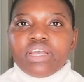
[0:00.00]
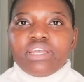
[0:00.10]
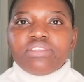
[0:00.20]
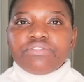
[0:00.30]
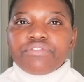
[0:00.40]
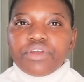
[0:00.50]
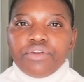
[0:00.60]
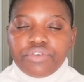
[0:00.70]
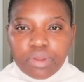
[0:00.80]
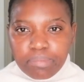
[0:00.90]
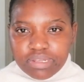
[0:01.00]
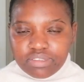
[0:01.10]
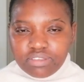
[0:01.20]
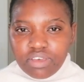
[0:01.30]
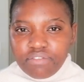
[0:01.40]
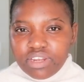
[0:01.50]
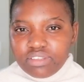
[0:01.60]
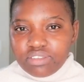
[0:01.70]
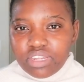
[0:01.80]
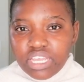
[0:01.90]
it's very repetitive in
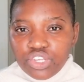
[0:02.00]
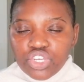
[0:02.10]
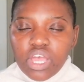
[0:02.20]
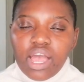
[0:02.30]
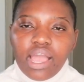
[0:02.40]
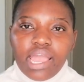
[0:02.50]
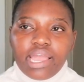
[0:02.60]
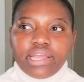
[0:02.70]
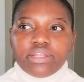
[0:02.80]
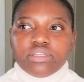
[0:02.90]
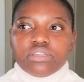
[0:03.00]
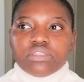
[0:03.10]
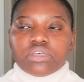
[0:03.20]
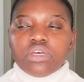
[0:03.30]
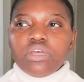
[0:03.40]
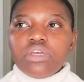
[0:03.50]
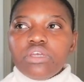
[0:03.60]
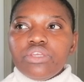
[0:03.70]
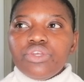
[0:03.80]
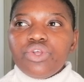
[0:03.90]
its nature and
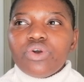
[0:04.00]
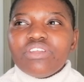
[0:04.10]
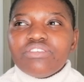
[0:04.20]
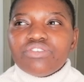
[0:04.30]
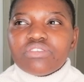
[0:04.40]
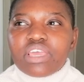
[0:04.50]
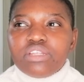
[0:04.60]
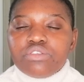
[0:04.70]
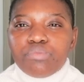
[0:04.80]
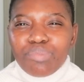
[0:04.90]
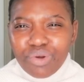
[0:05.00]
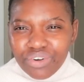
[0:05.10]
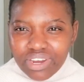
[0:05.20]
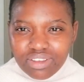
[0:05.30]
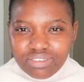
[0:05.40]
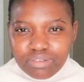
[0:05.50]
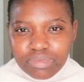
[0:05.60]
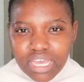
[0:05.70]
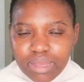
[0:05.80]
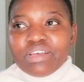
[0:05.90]
you know, it just gets boring
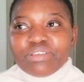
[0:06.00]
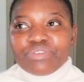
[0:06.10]
sometimes.